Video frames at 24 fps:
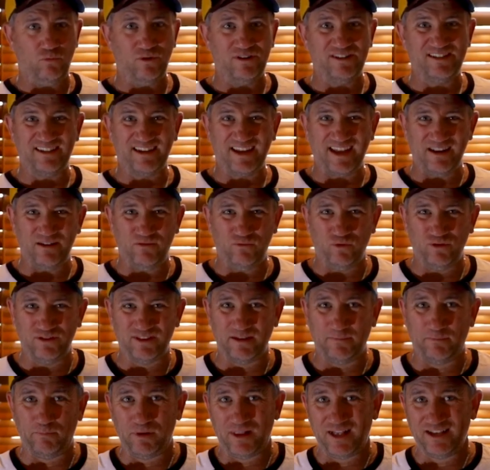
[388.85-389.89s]
What
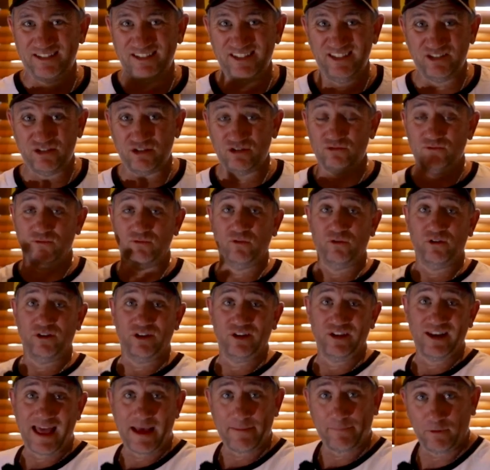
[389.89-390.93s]
the Plus is, because we've already
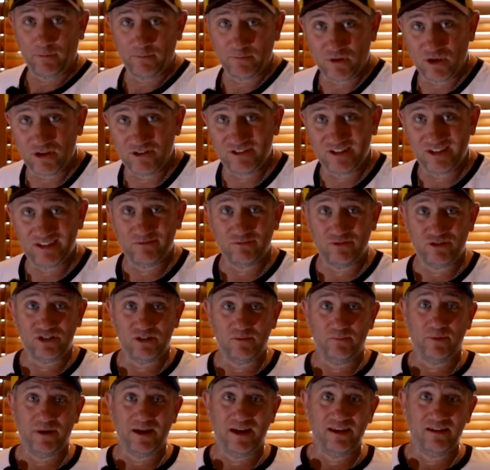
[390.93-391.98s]
got Apple Music,
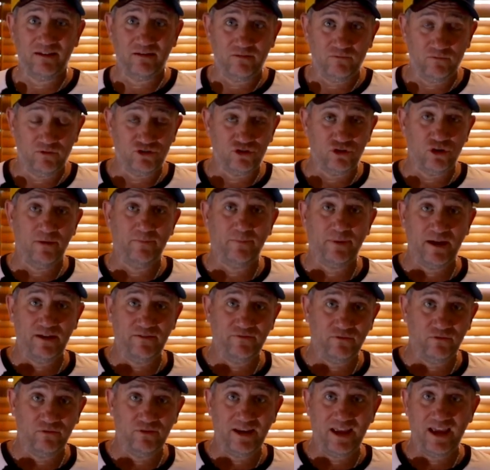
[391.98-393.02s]
which I pay
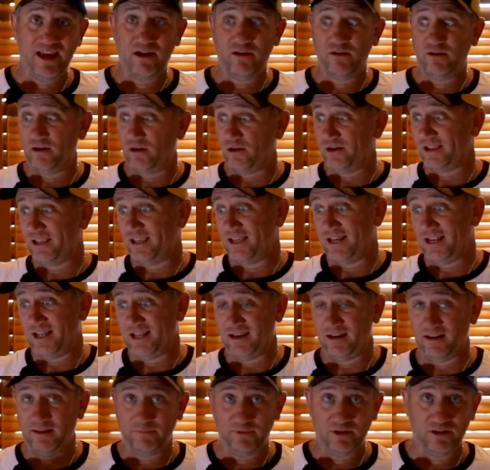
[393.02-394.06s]
for now, and I can get
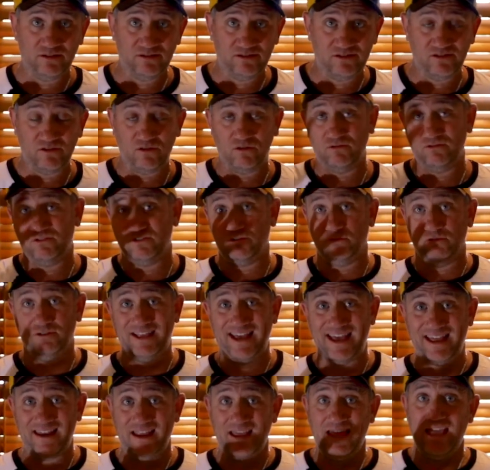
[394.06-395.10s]
unlimited songs and all
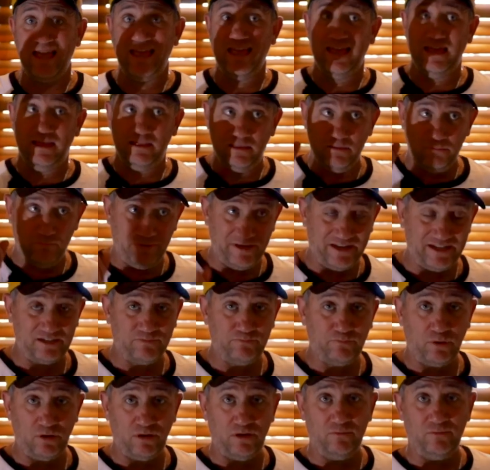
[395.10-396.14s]
that. The
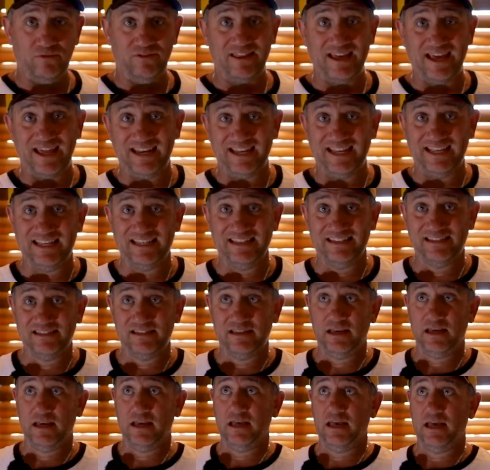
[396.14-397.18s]
biggest problem with that
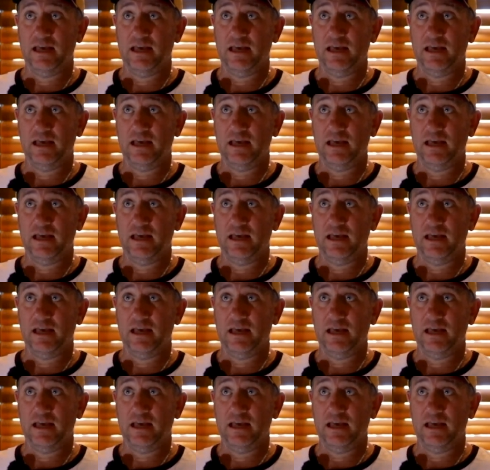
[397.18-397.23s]
is...